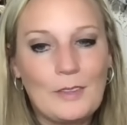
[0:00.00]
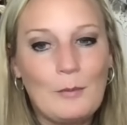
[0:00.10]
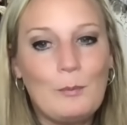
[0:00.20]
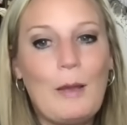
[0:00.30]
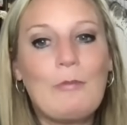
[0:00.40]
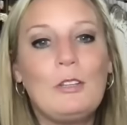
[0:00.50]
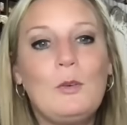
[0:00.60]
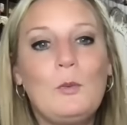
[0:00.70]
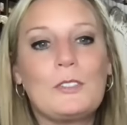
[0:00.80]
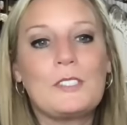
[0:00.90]
Beverly
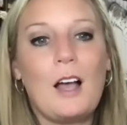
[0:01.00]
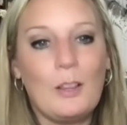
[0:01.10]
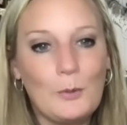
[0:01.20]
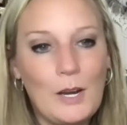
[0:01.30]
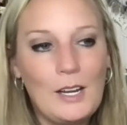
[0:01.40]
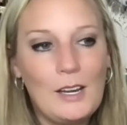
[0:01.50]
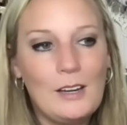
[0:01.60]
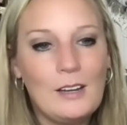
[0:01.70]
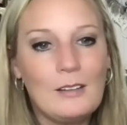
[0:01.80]
will tolerate it,